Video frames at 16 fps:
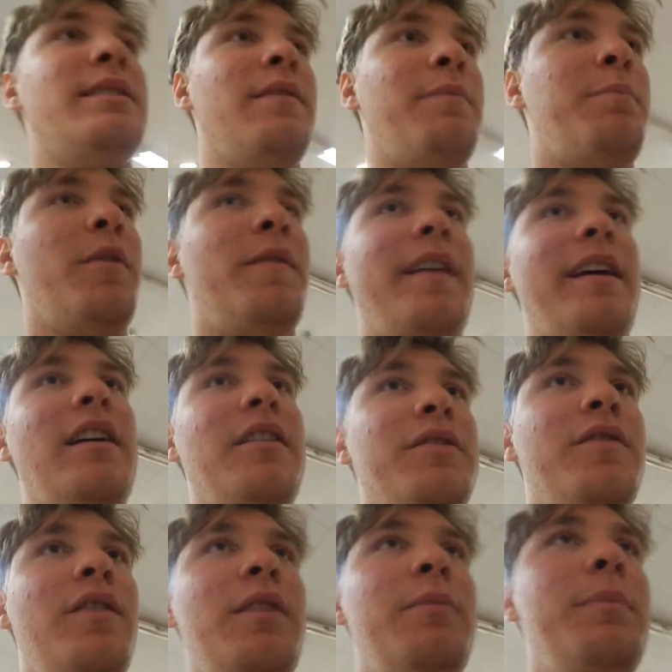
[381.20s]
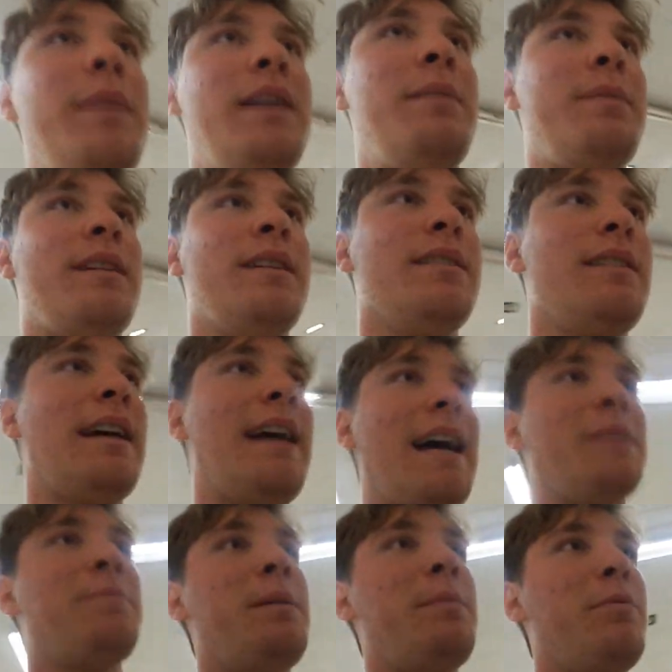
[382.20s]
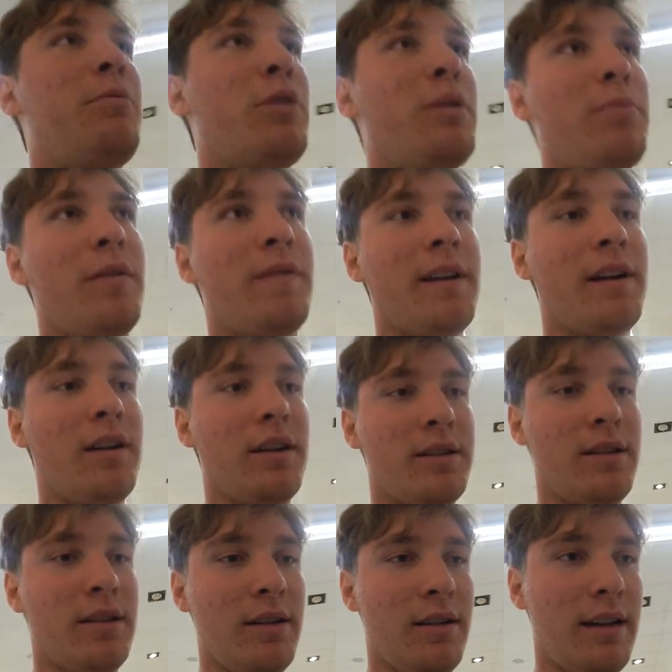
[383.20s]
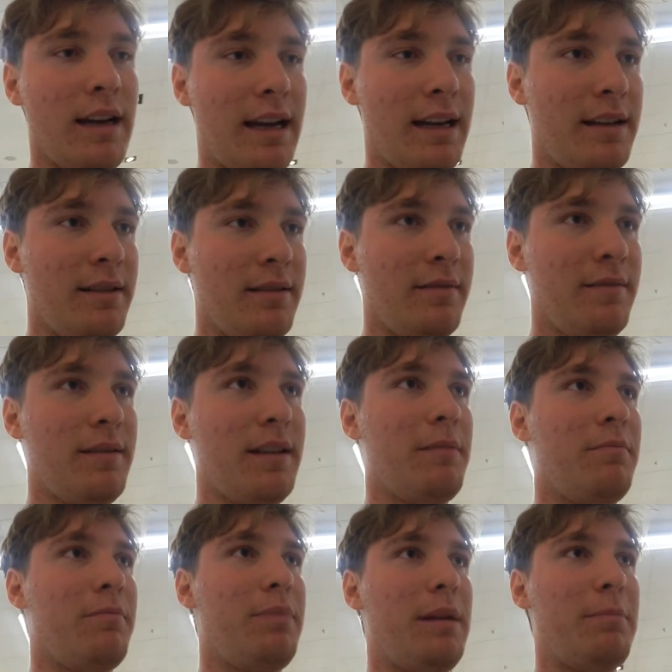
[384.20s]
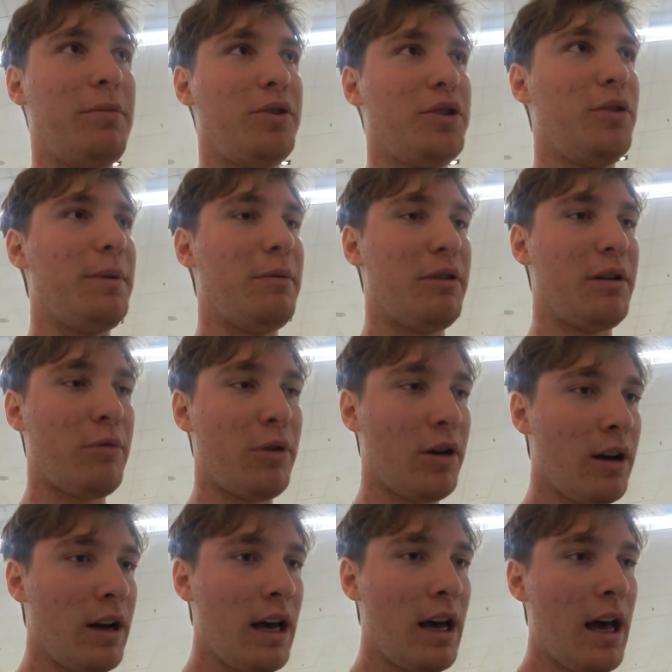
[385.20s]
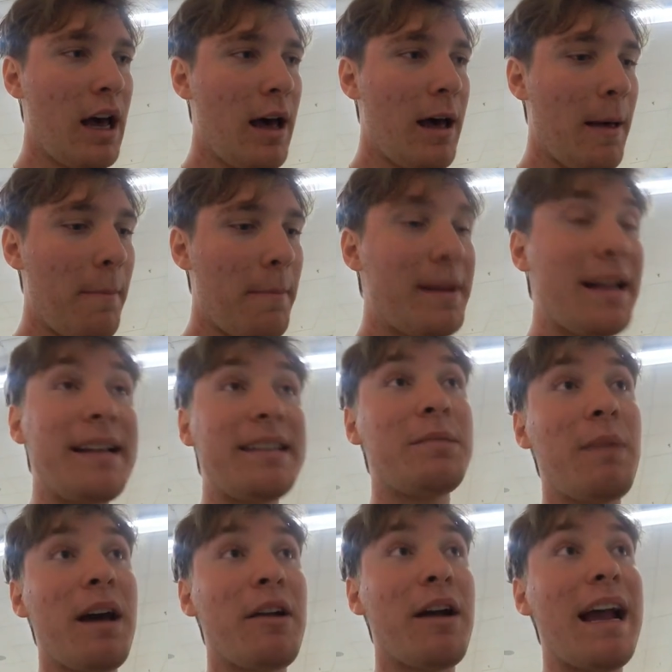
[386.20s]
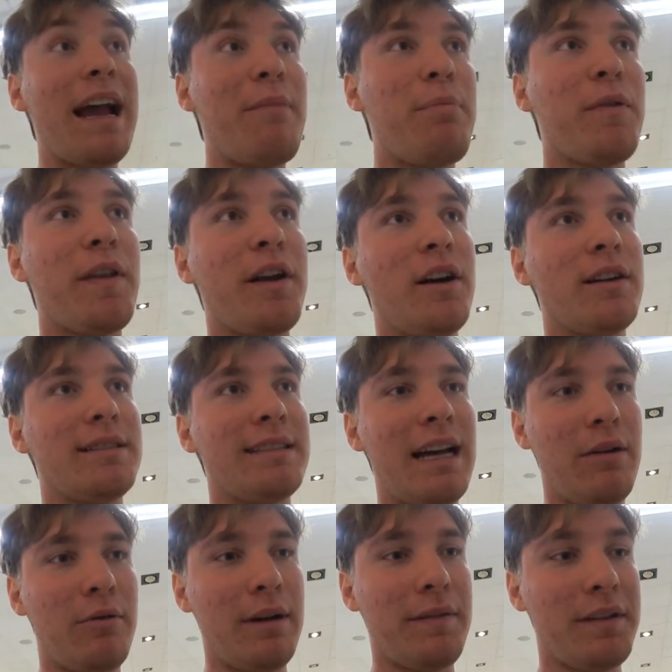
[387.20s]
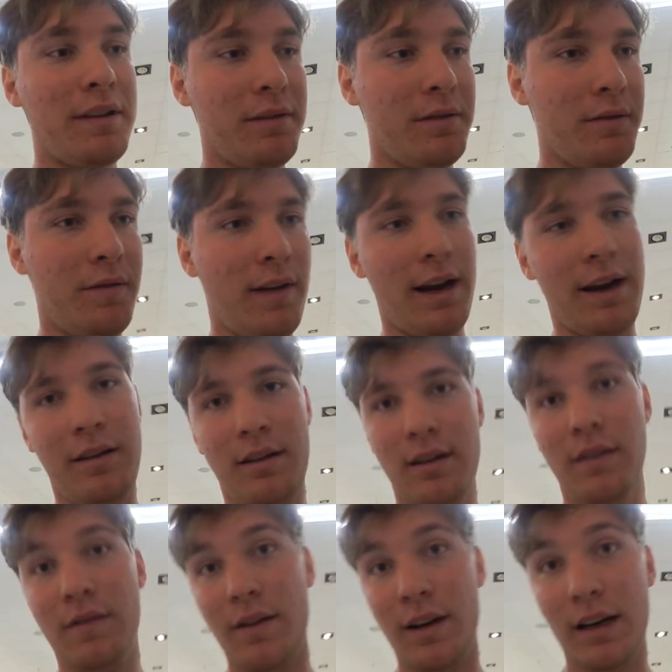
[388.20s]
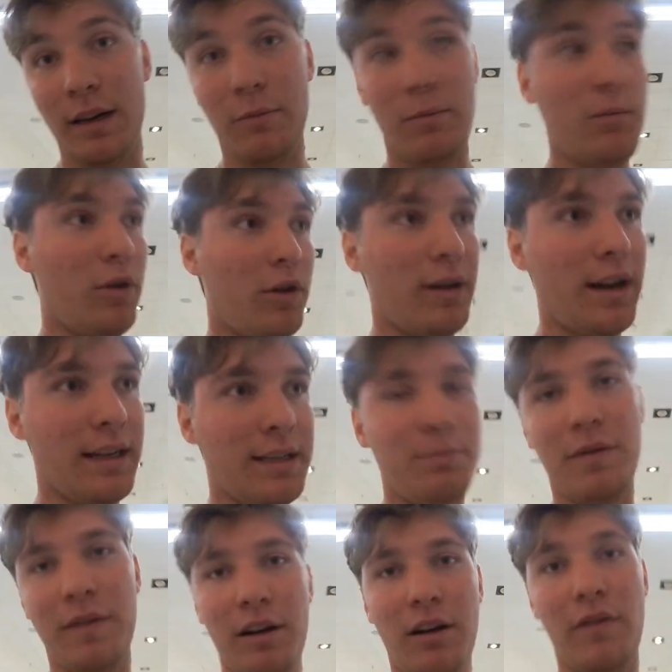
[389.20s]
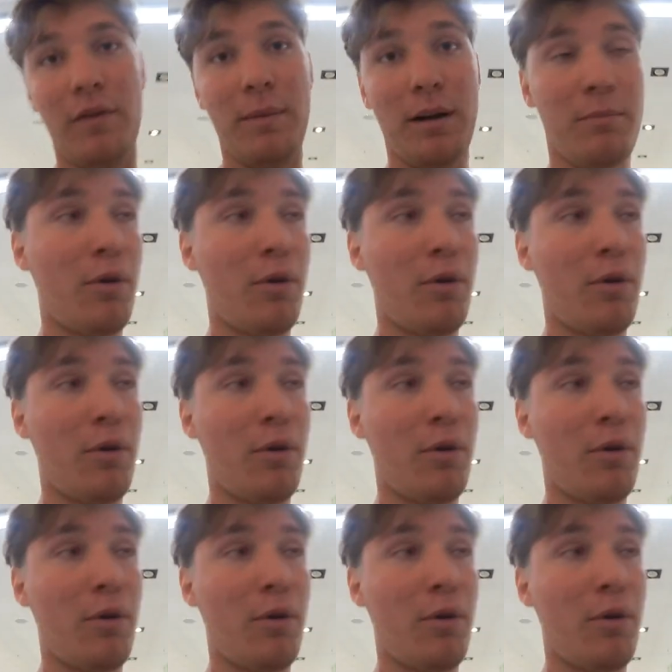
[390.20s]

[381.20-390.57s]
the birthday cards found me because I asked people where the birthday cards are, and then people showed me where they were. But that doesn't matter, I have birthday cards. Now we have to find a funny or nice birthday card for my